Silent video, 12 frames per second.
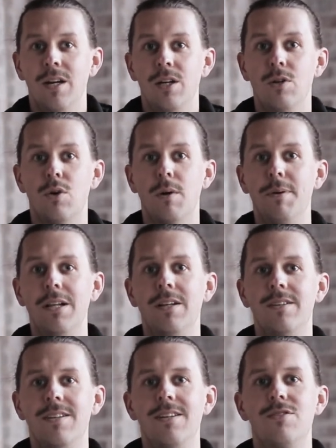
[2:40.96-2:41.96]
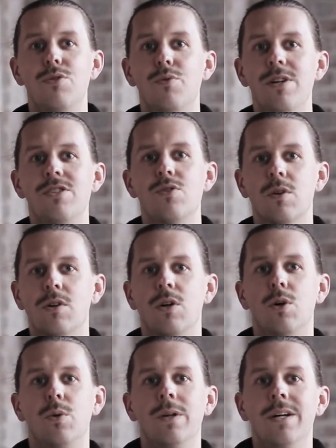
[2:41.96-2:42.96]
Your ability to reach your
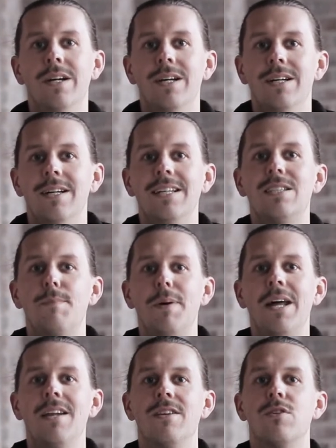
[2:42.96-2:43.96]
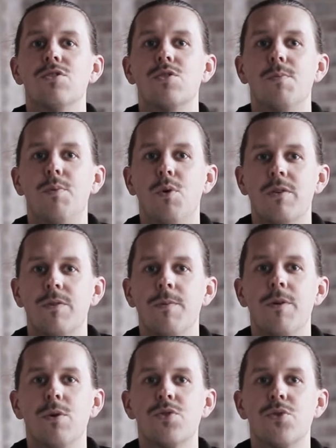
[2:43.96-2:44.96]
goal is dependent on support from
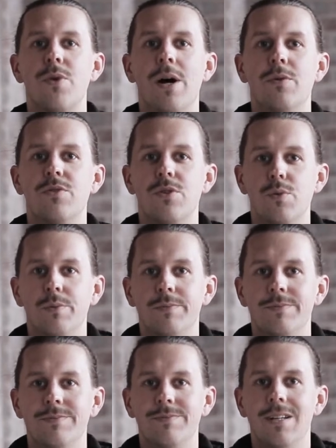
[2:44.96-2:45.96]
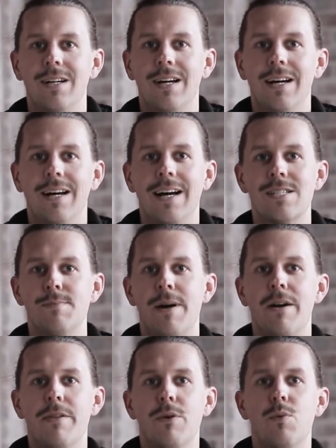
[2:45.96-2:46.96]
those around you. As
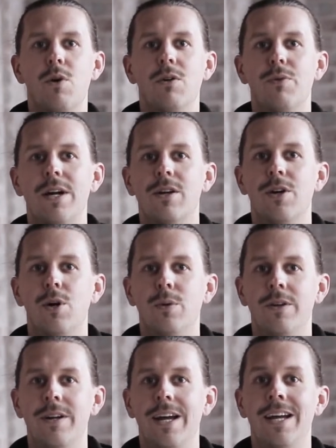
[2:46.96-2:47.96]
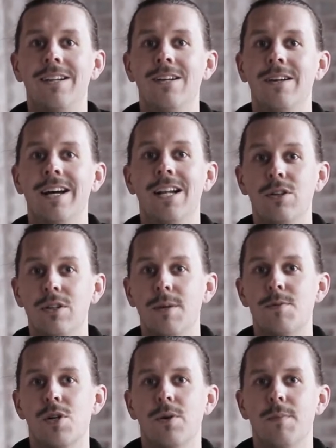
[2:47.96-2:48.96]
marathon world record holder Eliud
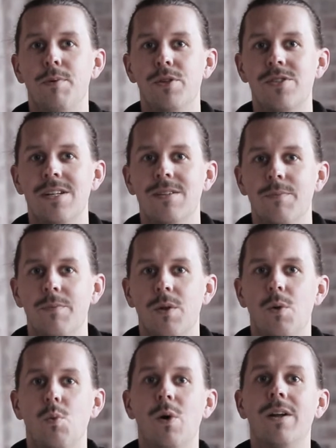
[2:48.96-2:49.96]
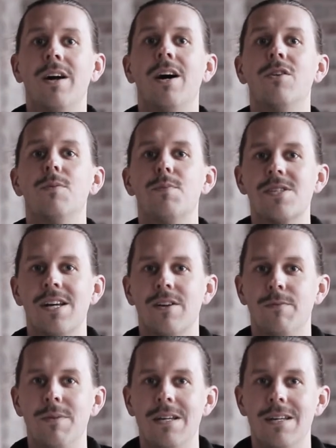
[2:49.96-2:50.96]
Kipchoge puts it, 100%
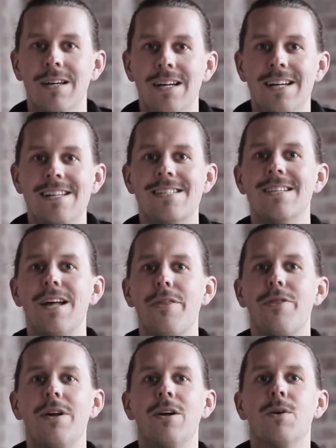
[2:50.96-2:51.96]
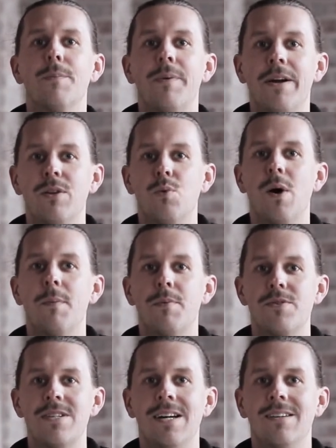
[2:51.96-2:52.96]
of me is nothing compared to
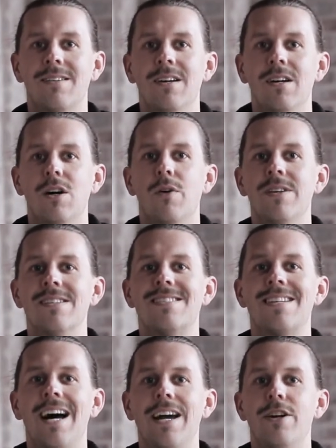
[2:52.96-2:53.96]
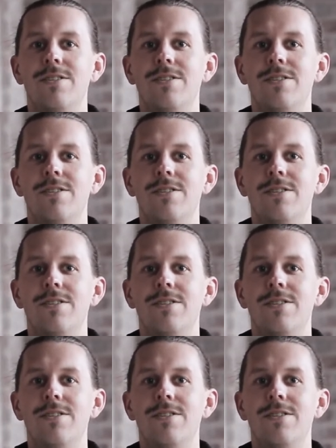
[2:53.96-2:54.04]
1% of the entire